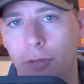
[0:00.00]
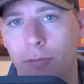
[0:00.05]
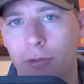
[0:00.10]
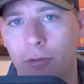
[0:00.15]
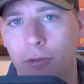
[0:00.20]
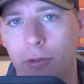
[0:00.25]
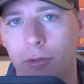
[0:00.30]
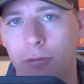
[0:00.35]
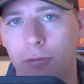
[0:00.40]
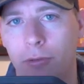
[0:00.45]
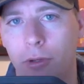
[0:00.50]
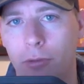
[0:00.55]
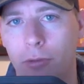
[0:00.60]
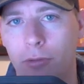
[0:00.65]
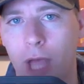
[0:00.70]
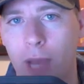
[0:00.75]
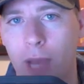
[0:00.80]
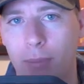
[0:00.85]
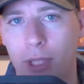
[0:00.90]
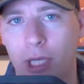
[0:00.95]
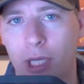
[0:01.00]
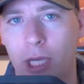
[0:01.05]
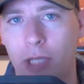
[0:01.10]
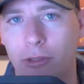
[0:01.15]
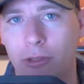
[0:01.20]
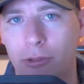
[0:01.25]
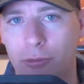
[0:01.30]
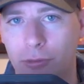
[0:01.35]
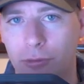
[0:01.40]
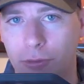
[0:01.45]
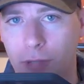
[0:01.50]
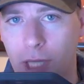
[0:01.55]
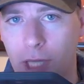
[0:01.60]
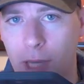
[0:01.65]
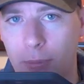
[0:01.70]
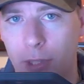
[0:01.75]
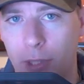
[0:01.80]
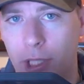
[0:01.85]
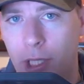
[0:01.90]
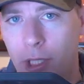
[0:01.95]
services, those applications,
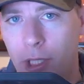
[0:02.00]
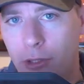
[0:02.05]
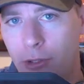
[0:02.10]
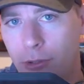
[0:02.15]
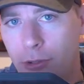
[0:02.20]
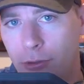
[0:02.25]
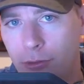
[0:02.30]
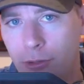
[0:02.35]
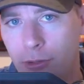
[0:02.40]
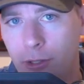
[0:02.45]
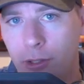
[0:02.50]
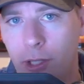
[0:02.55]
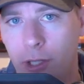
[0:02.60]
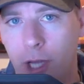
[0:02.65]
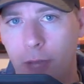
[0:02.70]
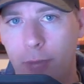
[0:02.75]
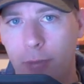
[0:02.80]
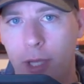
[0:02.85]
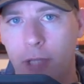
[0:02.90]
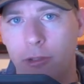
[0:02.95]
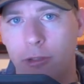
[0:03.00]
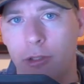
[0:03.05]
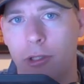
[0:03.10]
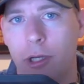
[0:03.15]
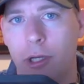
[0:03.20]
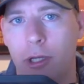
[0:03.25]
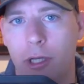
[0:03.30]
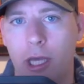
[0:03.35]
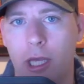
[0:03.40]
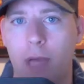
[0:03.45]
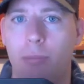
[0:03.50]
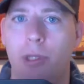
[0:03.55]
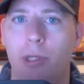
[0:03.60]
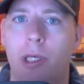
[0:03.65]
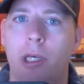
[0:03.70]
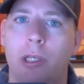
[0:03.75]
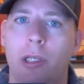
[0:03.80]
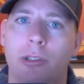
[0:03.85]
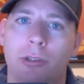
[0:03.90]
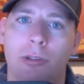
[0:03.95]
the application CLManager and the
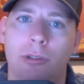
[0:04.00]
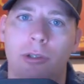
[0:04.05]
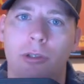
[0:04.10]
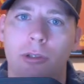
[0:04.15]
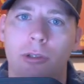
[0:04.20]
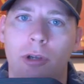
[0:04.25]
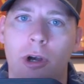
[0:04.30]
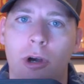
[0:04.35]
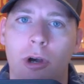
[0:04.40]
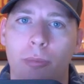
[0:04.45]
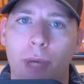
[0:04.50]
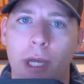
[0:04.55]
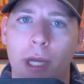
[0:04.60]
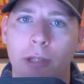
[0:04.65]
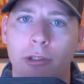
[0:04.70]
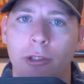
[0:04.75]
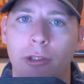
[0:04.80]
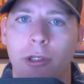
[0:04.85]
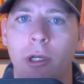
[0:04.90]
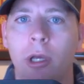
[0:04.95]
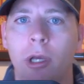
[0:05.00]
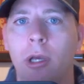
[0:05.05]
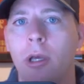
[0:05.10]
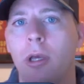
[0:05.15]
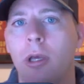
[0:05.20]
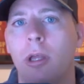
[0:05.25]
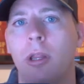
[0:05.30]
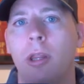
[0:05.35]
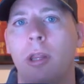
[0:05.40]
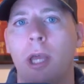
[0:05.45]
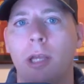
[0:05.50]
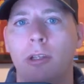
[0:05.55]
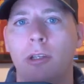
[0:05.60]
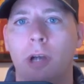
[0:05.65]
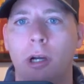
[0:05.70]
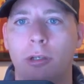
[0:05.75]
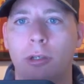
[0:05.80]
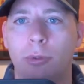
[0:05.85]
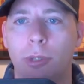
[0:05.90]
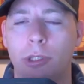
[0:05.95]
application CallManager,
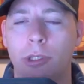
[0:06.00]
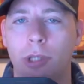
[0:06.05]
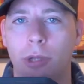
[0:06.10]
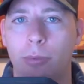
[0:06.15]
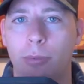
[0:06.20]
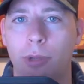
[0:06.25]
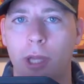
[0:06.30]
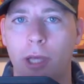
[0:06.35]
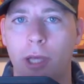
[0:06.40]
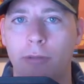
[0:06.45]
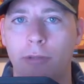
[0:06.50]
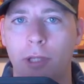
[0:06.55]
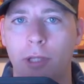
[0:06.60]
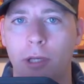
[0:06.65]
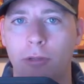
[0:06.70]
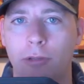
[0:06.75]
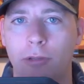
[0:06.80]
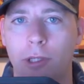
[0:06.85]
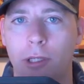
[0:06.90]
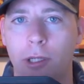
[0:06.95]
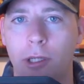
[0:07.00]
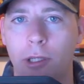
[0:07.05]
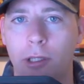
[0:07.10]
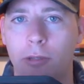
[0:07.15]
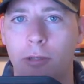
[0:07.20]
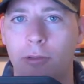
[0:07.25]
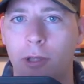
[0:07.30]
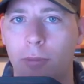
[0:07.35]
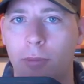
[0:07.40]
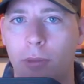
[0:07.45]
they talk to each other with SDL signaling.